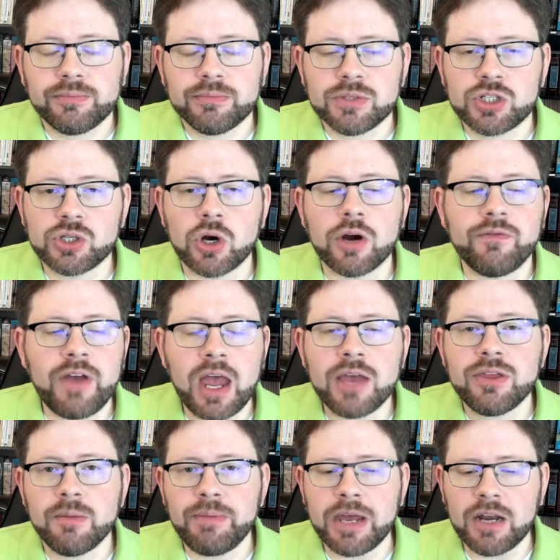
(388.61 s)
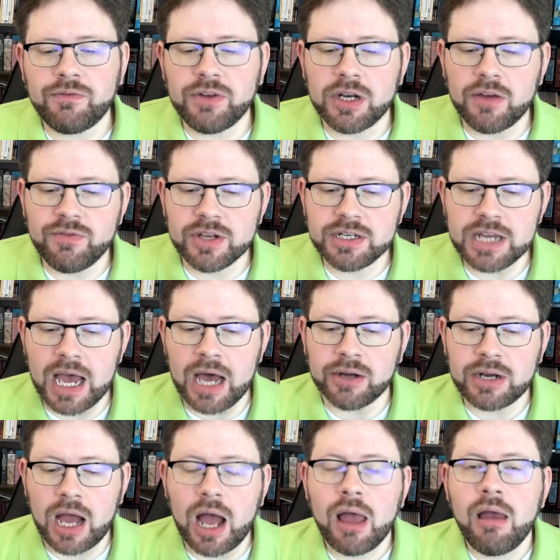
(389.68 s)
survey the benefit of the doubt.